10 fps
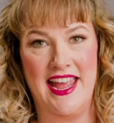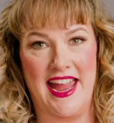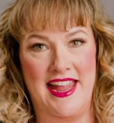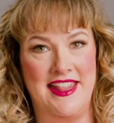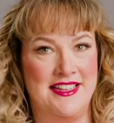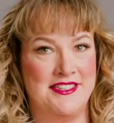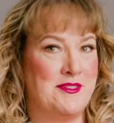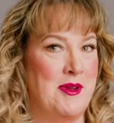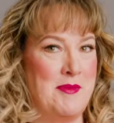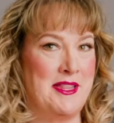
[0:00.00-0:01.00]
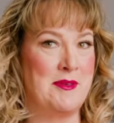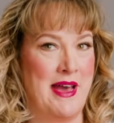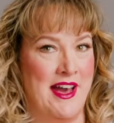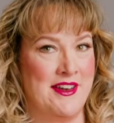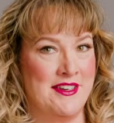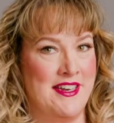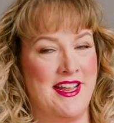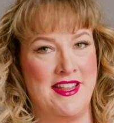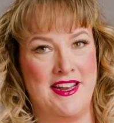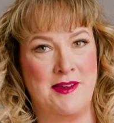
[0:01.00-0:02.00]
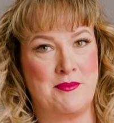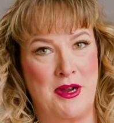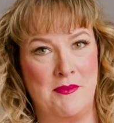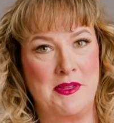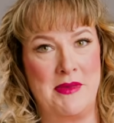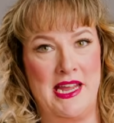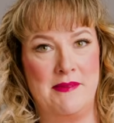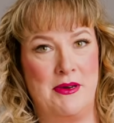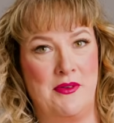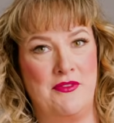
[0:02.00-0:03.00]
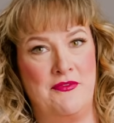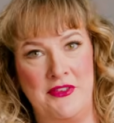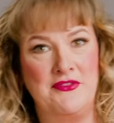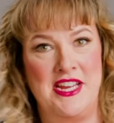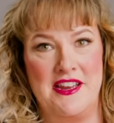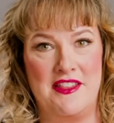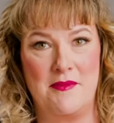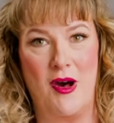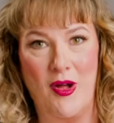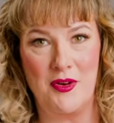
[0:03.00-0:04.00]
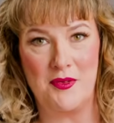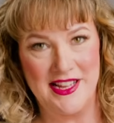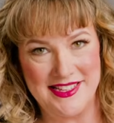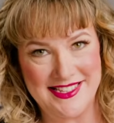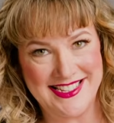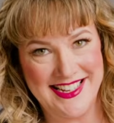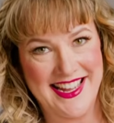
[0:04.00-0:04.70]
And then so I made the pattern, and then I promptly made about 15 of them all at once.